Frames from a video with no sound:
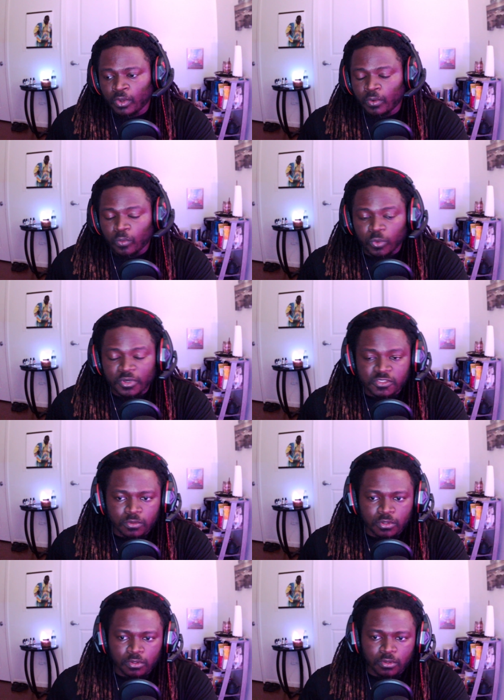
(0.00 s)
what is
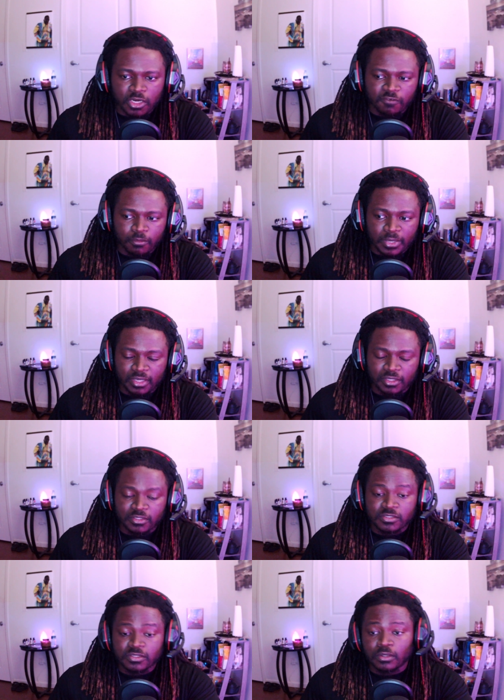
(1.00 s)
going on everybody
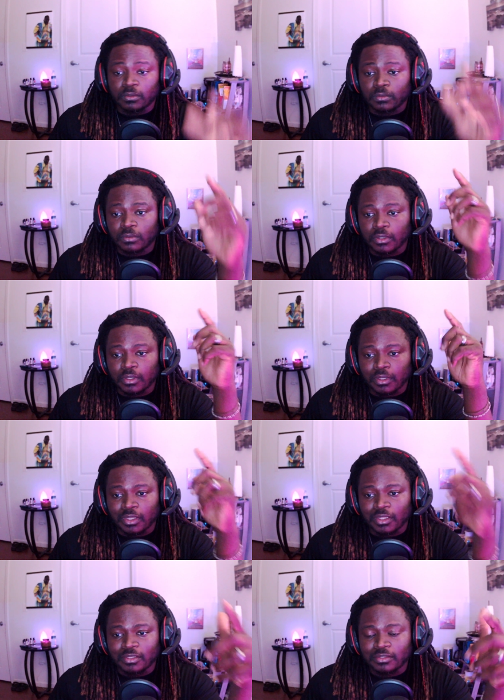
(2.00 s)
so
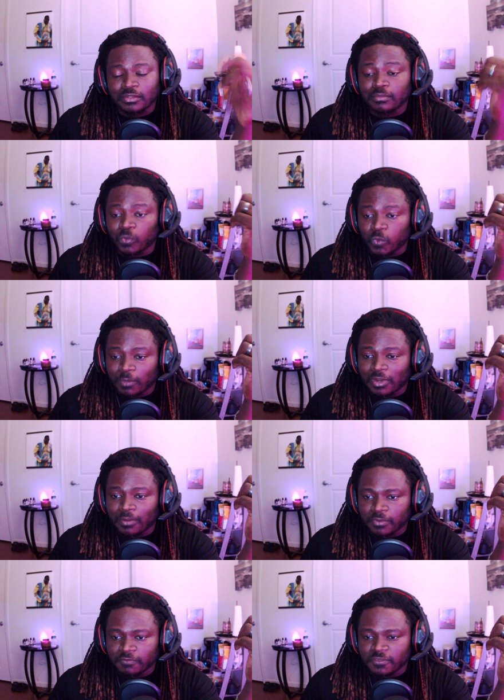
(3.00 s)
in one of my
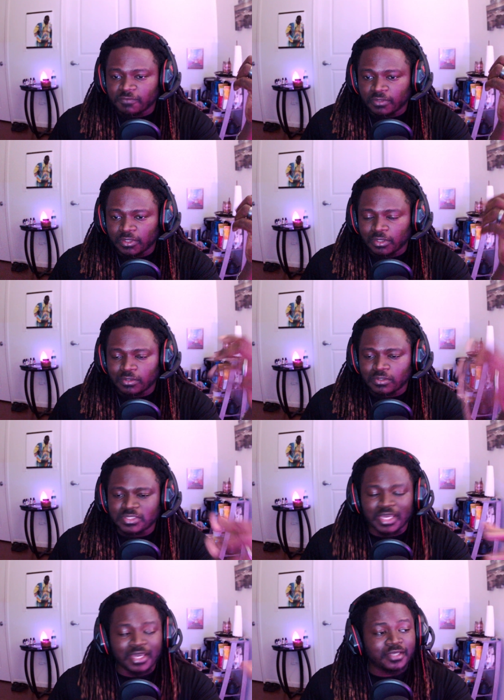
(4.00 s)
previous videos
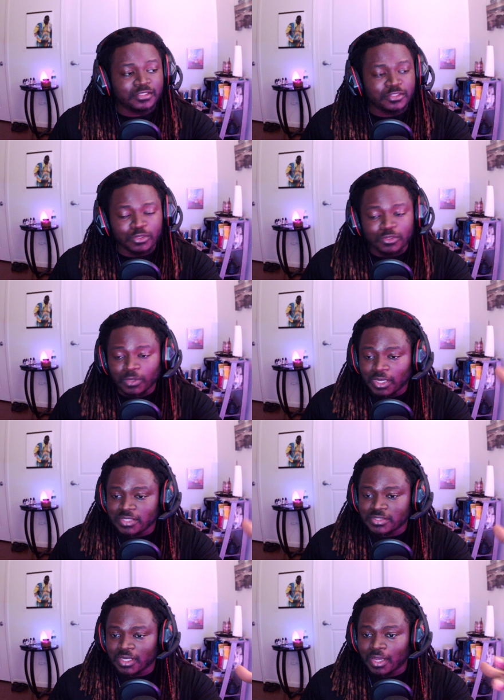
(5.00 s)
i show you
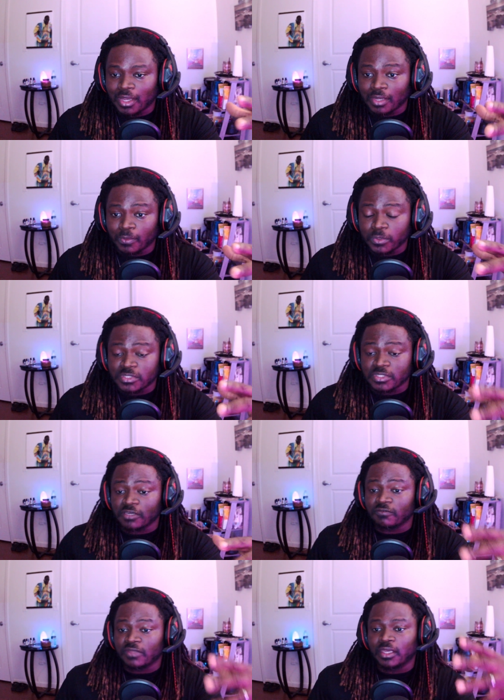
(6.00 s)
guys that i had
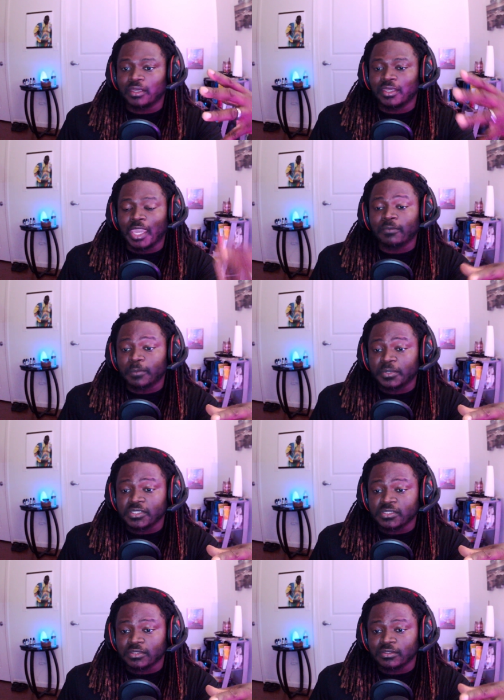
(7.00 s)
received a gaming
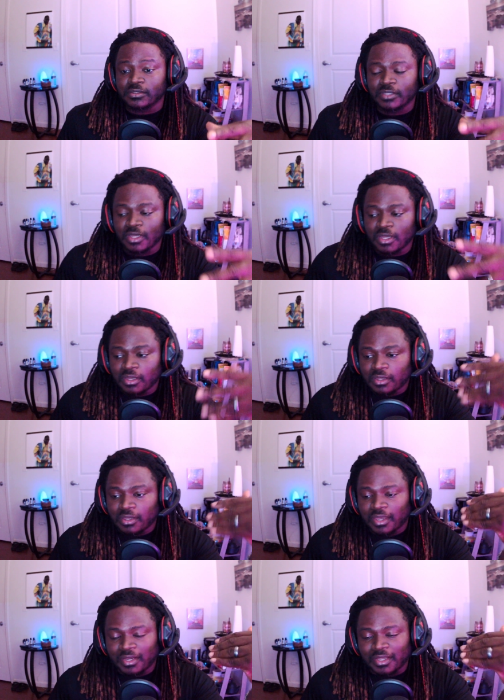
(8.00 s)
pc
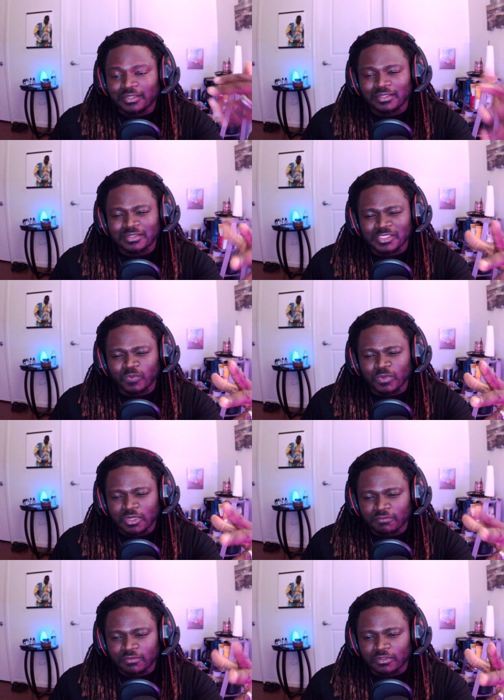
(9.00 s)
and i did somewhat of a,